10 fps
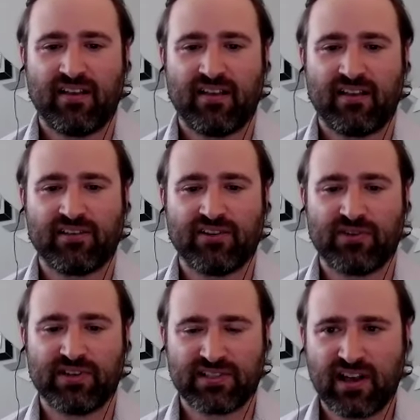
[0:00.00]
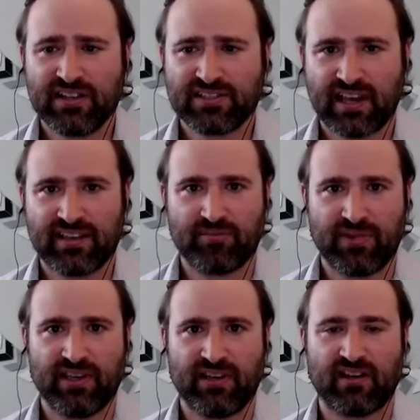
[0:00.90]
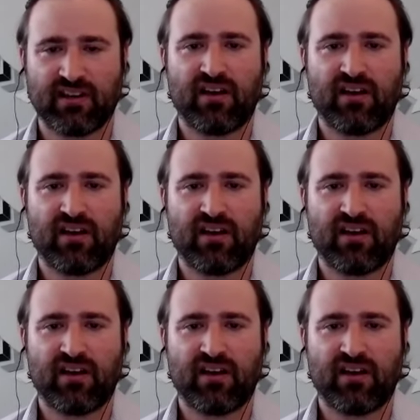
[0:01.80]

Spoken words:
you know, as long as I can be an